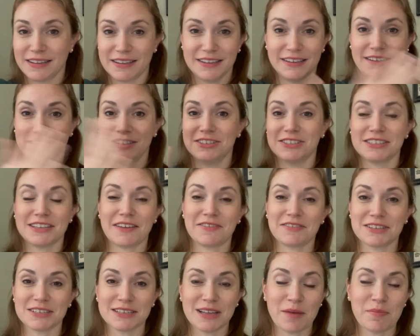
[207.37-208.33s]
You just have
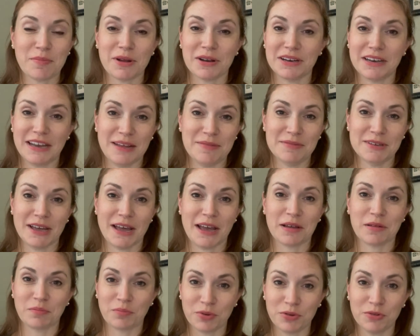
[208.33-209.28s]
to slap on a name tag
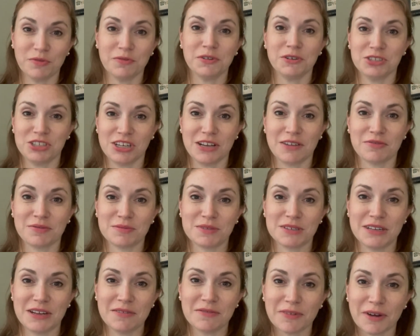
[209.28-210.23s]
and poof, you're Jake from
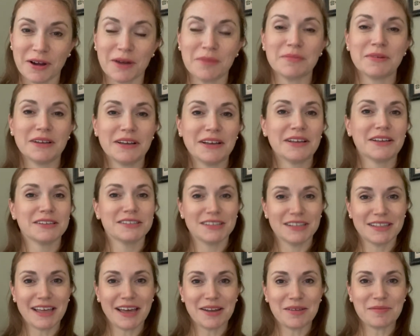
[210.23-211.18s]
State Farm. So
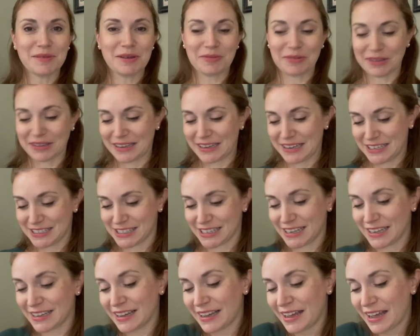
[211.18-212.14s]
that'll be really
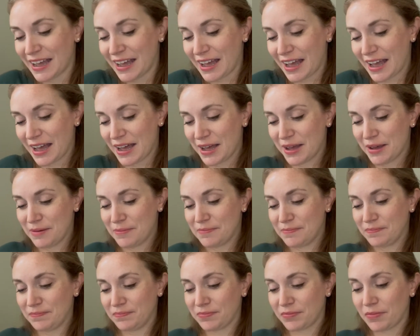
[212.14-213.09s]
easy.
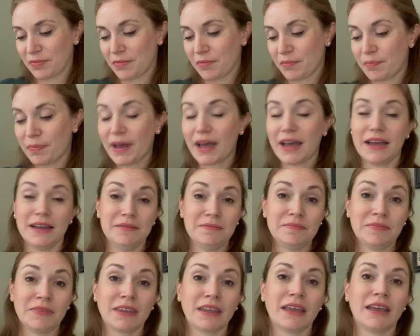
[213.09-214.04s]
But
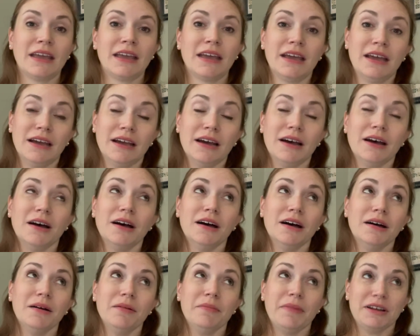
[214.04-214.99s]

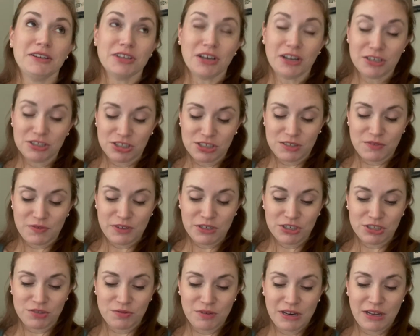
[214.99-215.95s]
my daughter just
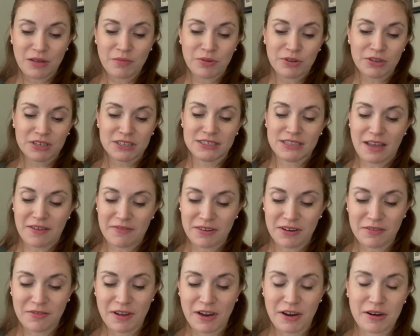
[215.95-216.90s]
finished reading book 7
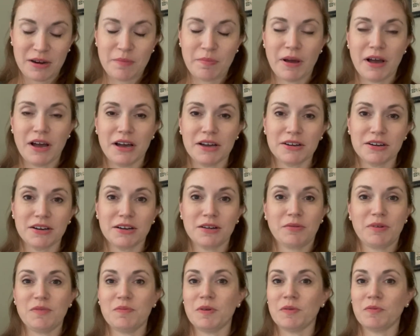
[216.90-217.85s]
of Harry Potter.
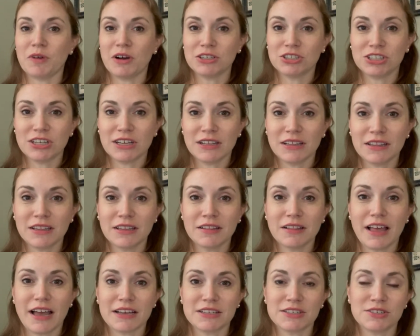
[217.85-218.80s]
We've been watching the
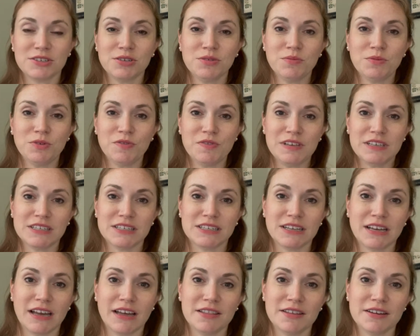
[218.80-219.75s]
last 2 movies
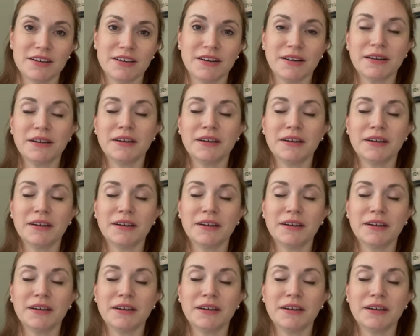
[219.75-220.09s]
together.